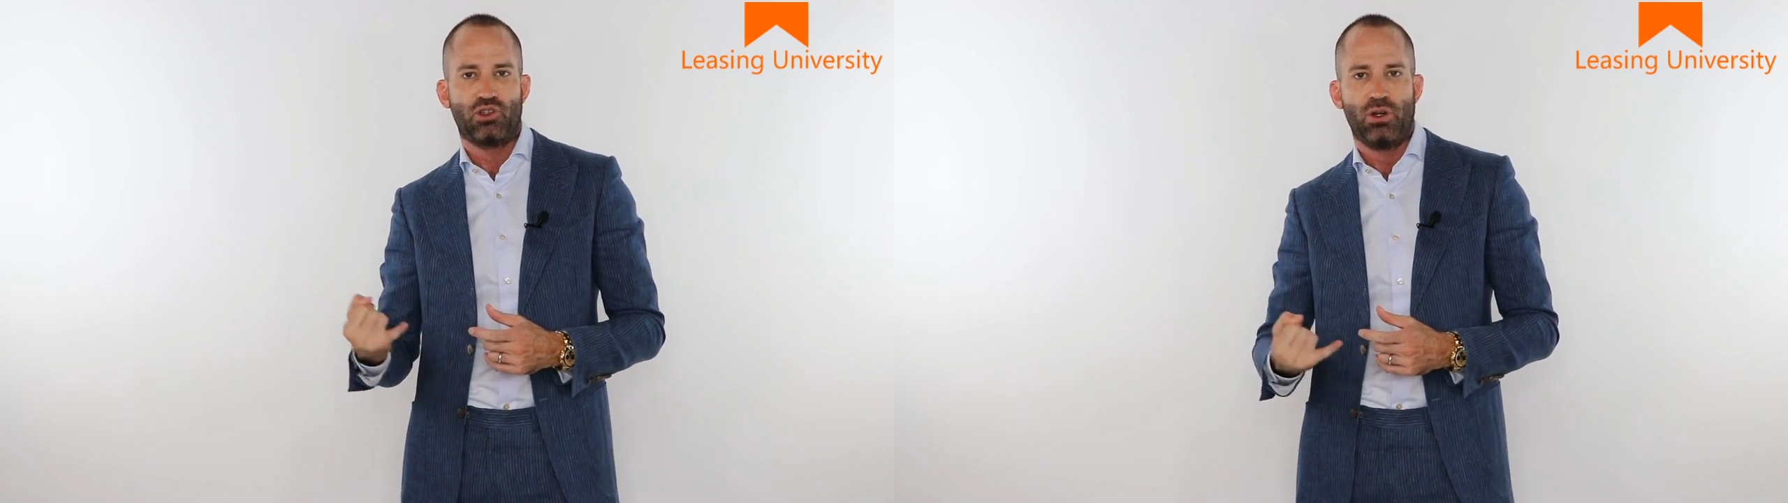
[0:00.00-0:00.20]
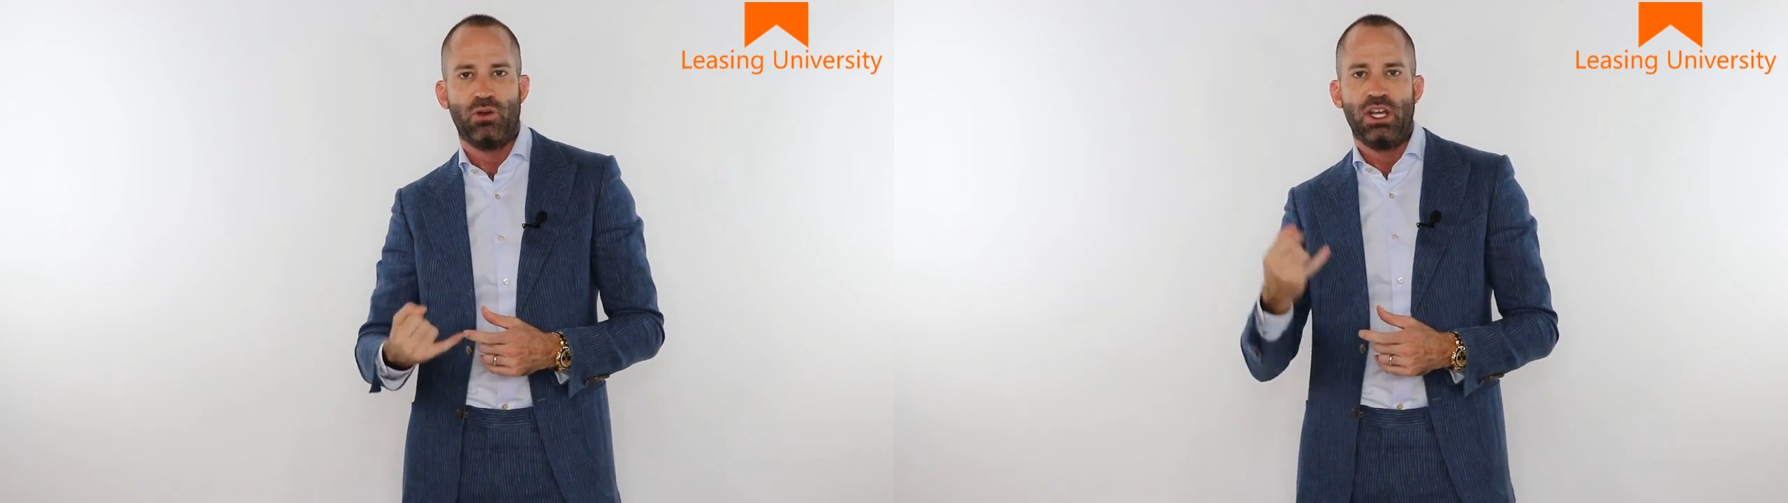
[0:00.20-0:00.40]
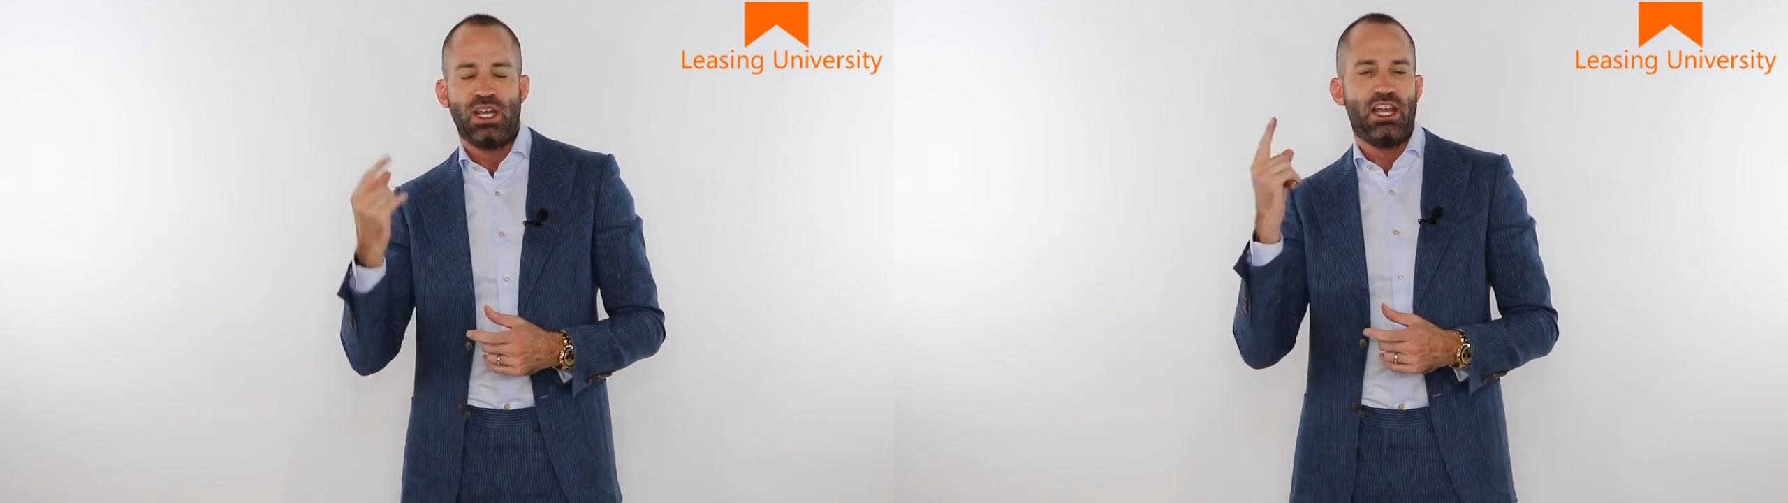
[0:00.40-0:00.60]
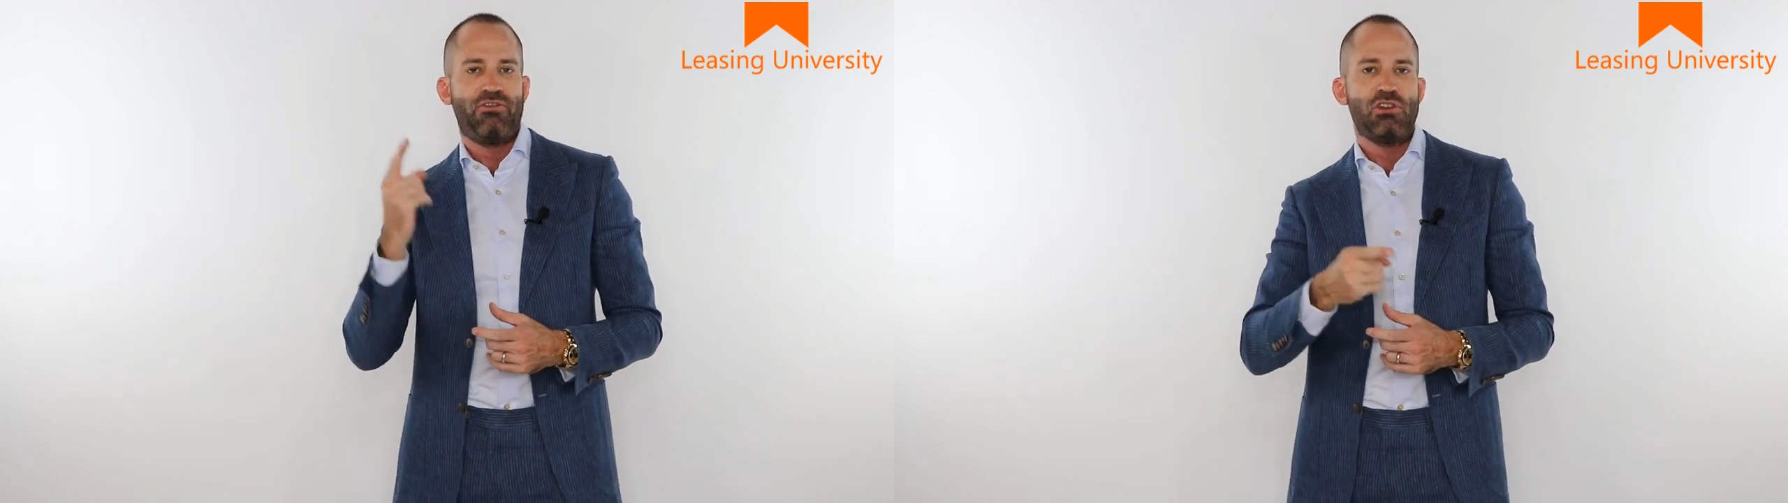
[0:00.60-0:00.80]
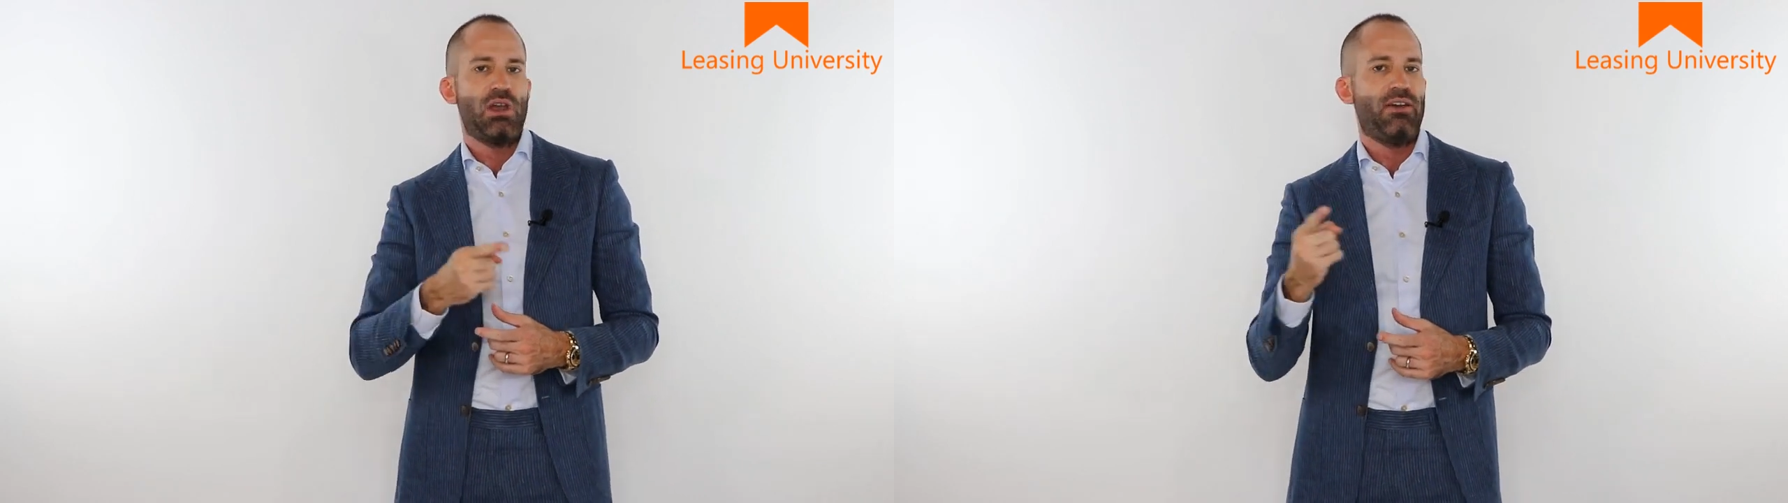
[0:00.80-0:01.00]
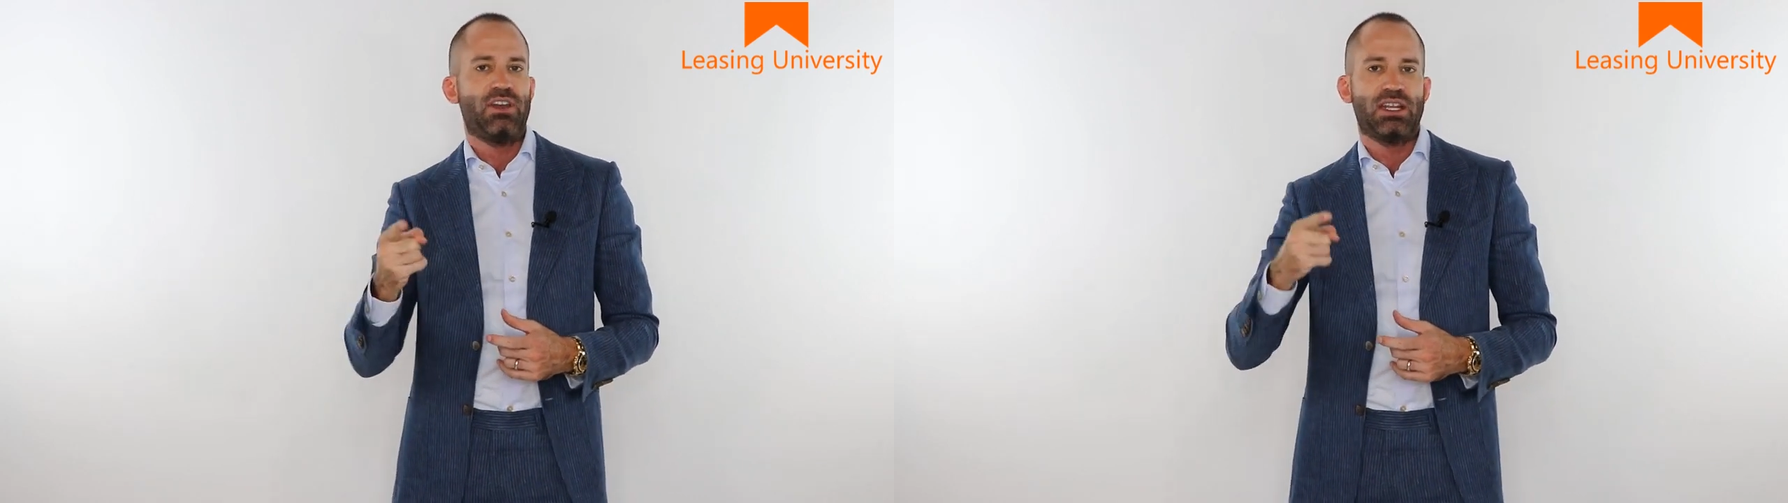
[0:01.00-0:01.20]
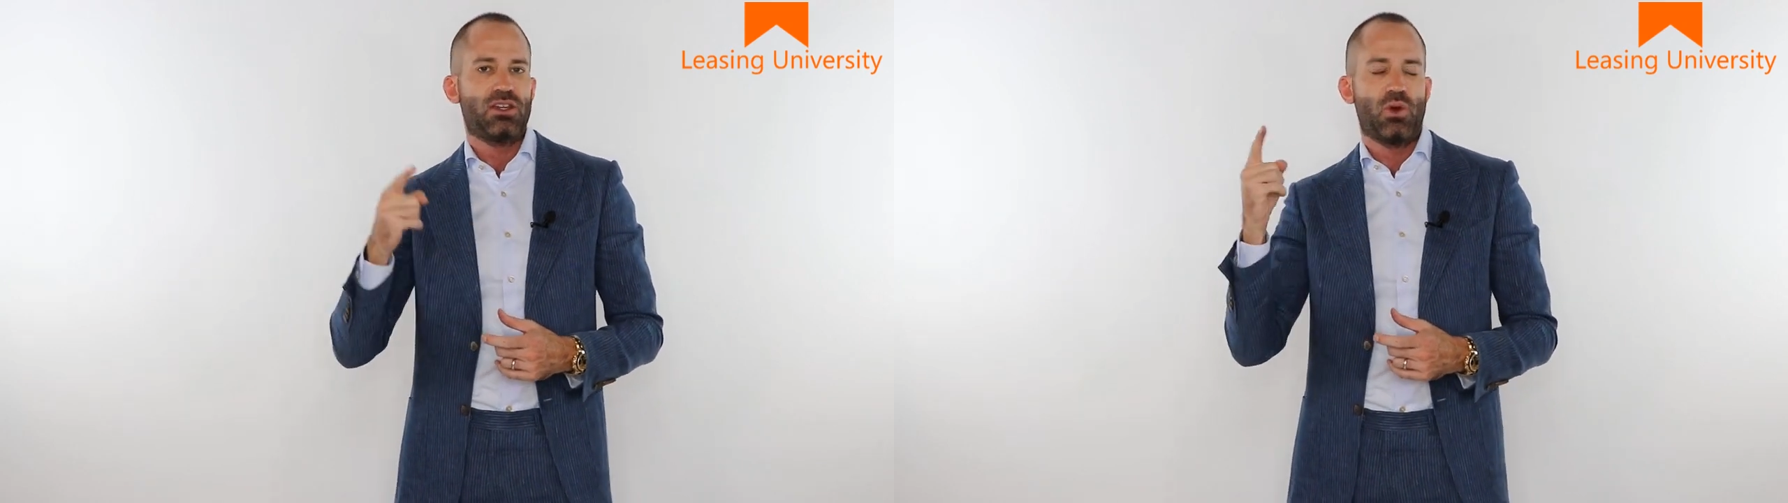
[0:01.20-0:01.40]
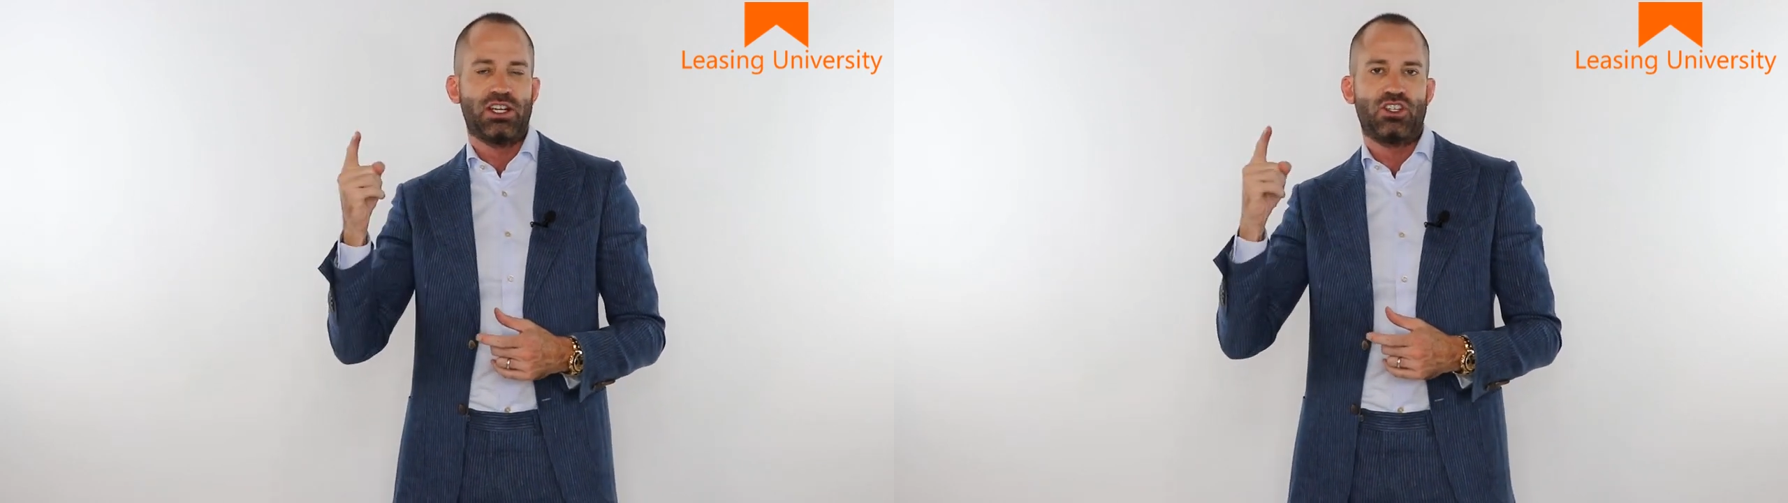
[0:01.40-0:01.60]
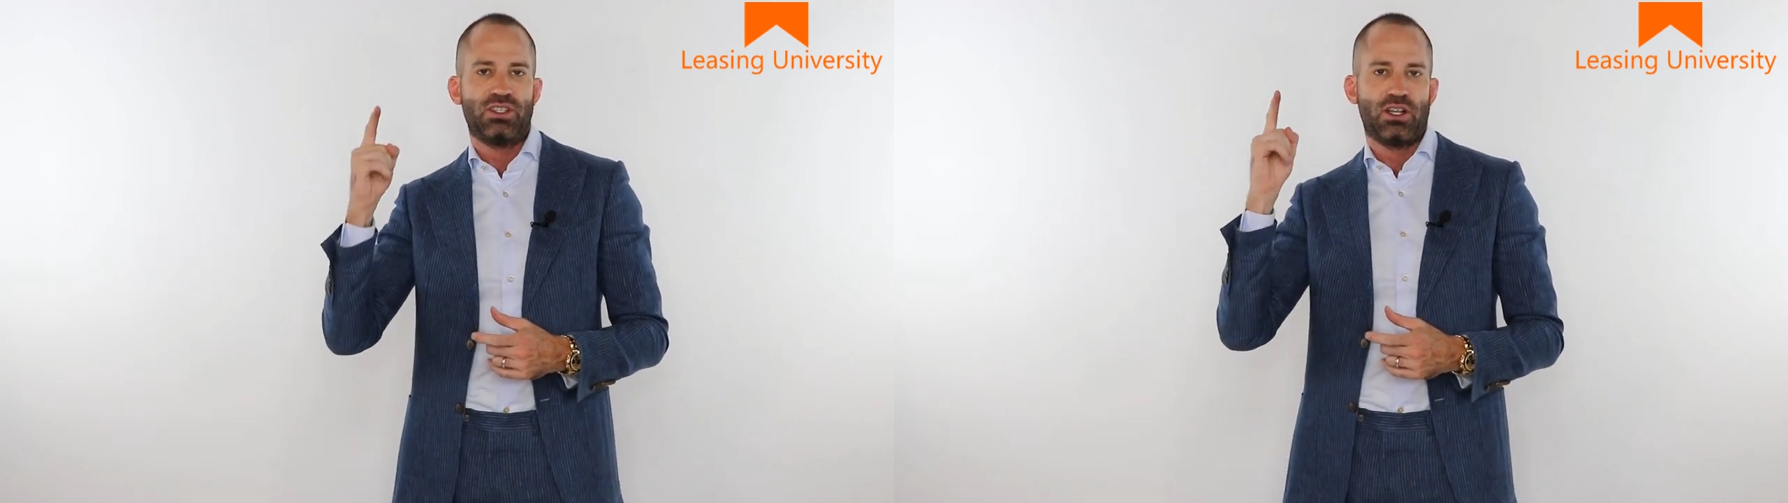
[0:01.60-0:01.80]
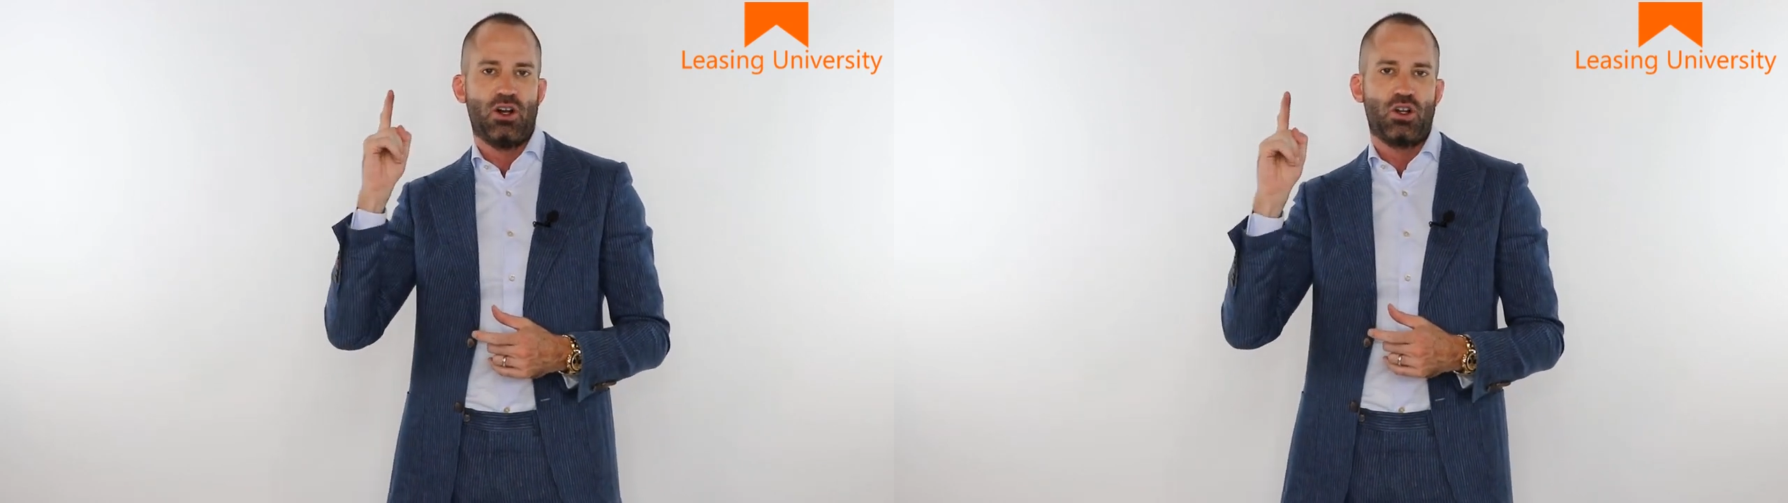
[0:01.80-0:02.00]
Drew, if you have any
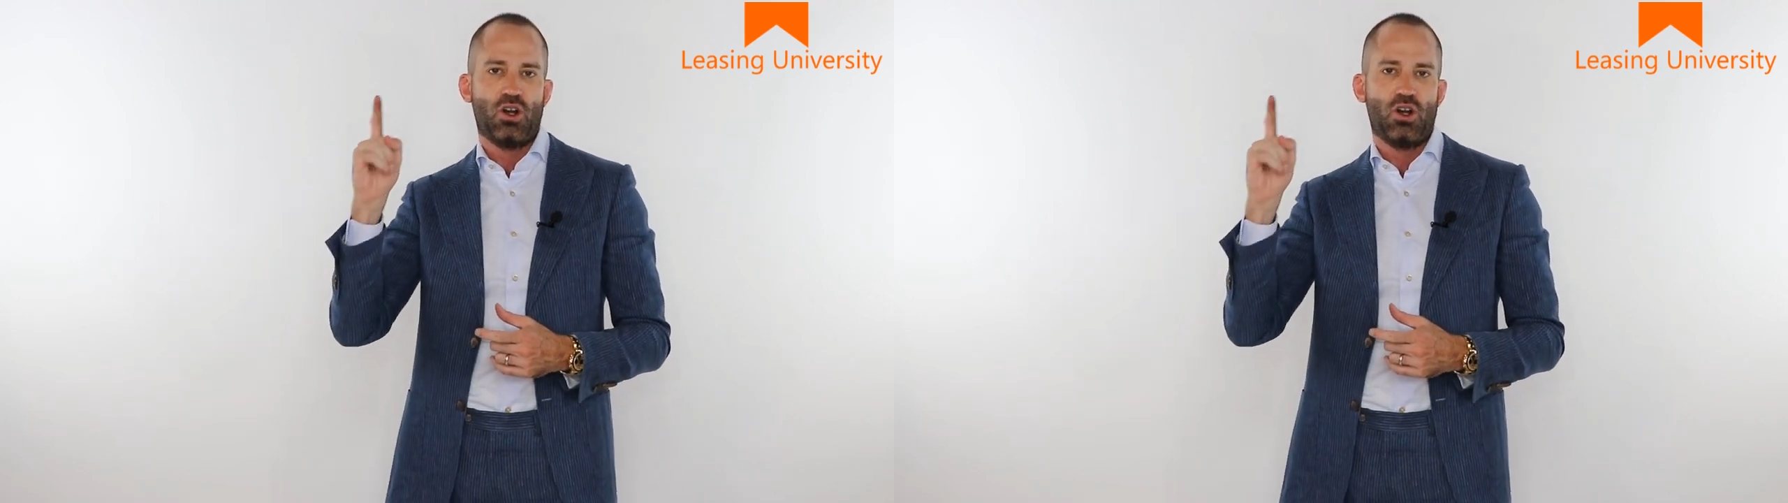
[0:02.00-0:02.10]
questions at all,